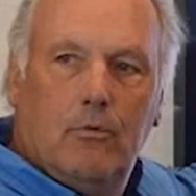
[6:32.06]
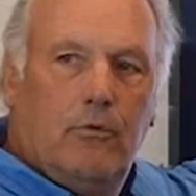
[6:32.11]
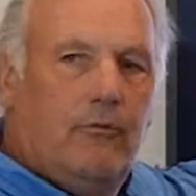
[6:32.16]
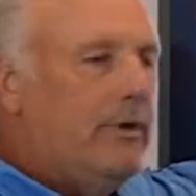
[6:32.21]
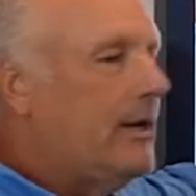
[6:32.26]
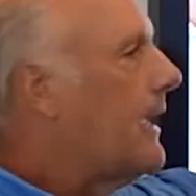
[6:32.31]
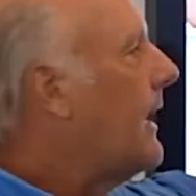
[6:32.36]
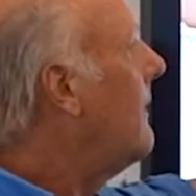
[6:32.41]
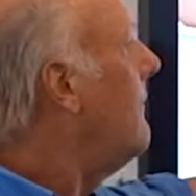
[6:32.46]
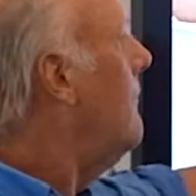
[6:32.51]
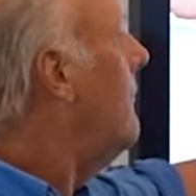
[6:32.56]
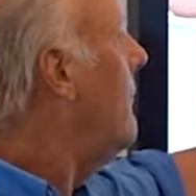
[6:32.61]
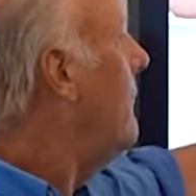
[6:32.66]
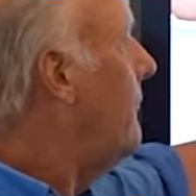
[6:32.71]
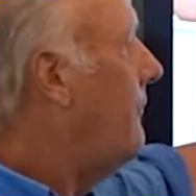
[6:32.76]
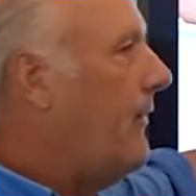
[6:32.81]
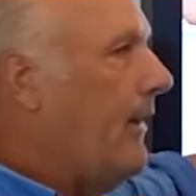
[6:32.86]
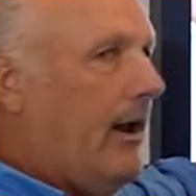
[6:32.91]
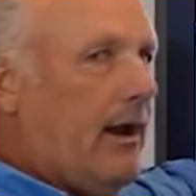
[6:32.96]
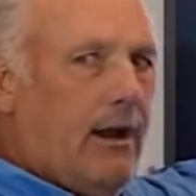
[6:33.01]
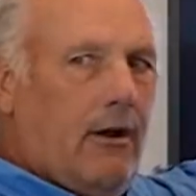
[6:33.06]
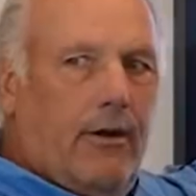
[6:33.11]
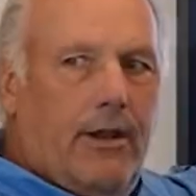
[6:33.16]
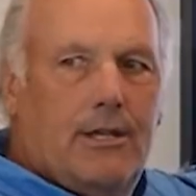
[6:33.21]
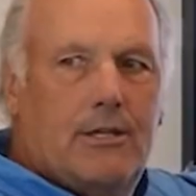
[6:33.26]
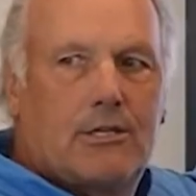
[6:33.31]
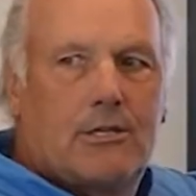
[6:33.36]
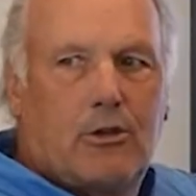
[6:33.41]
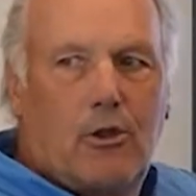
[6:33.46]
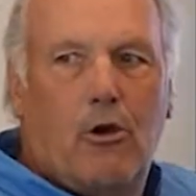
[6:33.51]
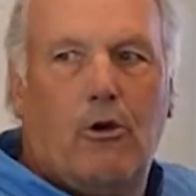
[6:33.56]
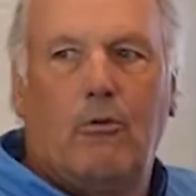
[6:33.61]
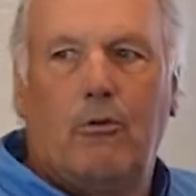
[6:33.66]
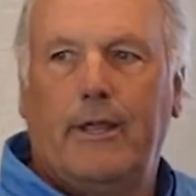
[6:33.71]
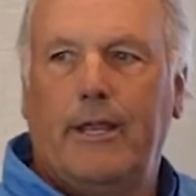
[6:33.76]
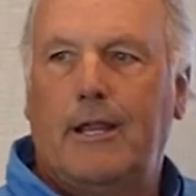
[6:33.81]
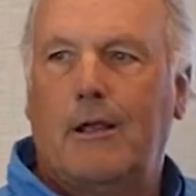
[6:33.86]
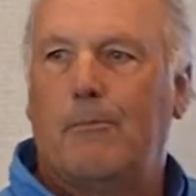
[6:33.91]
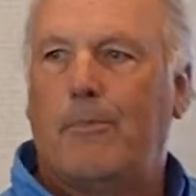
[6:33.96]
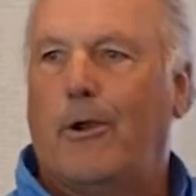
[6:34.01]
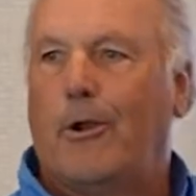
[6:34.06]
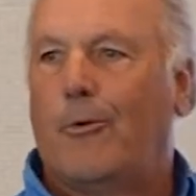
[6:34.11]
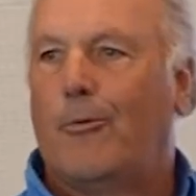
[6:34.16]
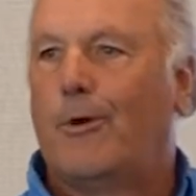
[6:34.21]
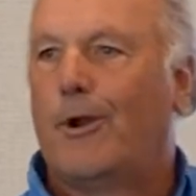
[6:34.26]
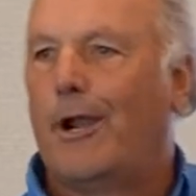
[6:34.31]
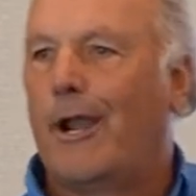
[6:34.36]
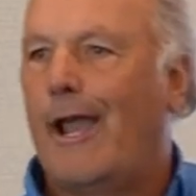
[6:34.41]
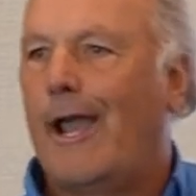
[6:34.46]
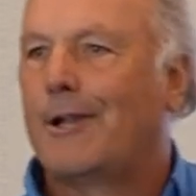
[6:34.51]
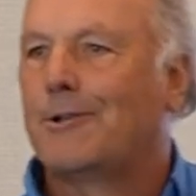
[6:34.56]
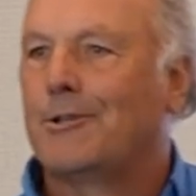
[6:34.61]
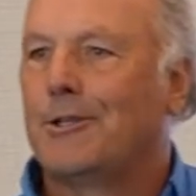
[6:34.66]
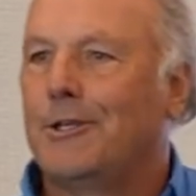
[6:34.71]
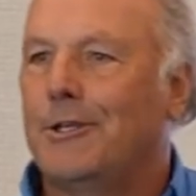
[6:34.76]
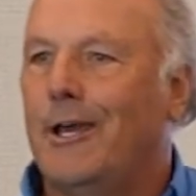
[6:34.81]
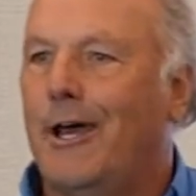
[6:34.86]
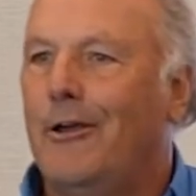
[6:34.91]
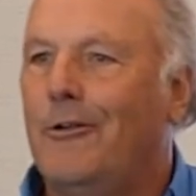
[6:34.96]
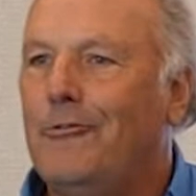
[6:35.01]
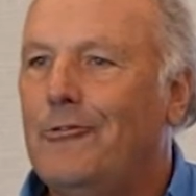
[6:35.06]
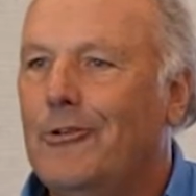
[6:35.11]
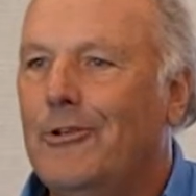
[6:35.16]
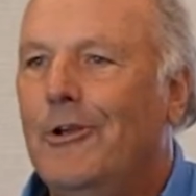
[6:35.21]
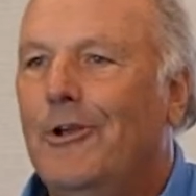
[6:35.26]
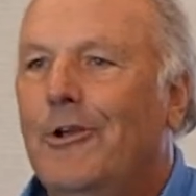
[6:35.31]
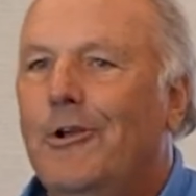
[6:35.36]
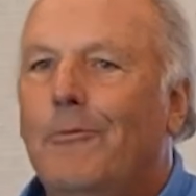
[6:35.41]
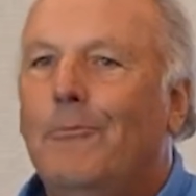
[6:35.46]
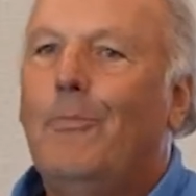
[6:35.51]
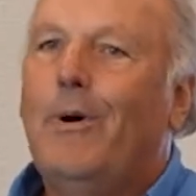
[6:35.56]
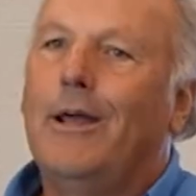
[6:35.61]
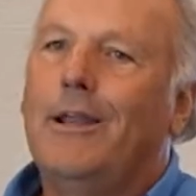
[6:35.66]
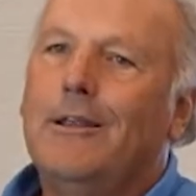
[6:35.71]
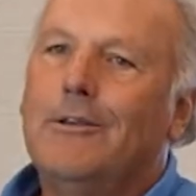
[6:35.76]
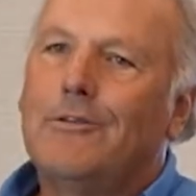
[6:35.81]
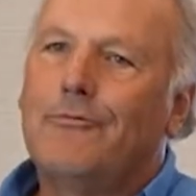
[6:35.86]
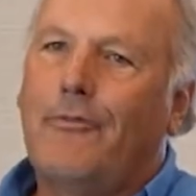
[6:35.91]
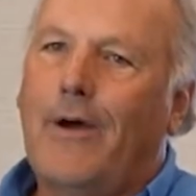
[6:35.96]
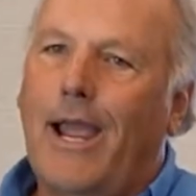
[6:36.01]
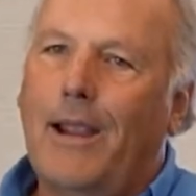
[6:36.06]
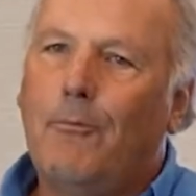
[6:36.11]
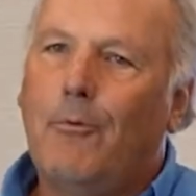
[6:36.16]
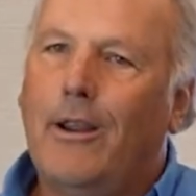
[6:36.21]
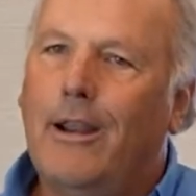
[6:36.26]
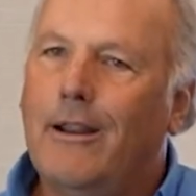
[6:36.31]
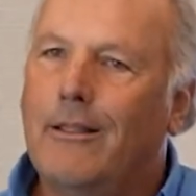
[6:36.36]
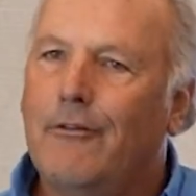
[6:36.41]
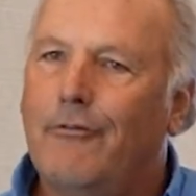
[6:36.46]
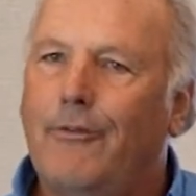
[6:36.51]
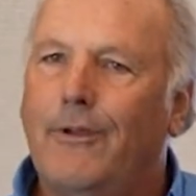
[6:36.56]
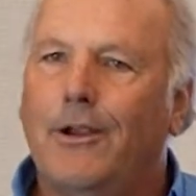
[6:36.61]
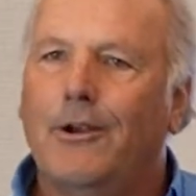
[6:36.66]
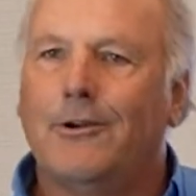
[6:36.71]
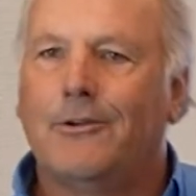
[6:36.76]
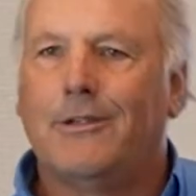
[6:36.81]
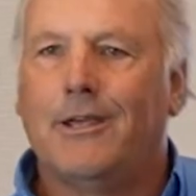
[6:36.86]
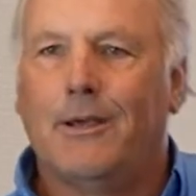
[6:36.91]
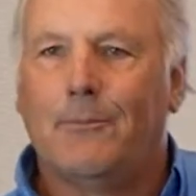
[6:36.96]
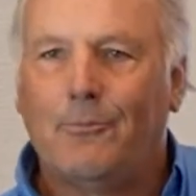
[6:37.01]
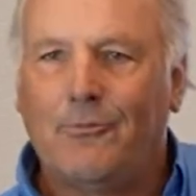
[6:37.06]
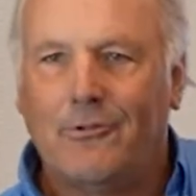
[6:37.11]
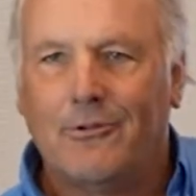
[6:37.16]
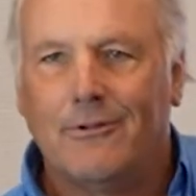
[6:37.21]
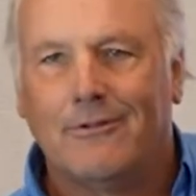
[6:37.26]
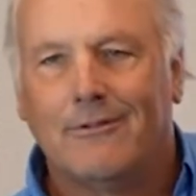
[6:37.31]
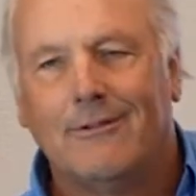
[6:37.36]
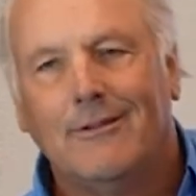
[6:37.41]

moving it very slowly compared to what it actually does, but it's vibrating the fingertips.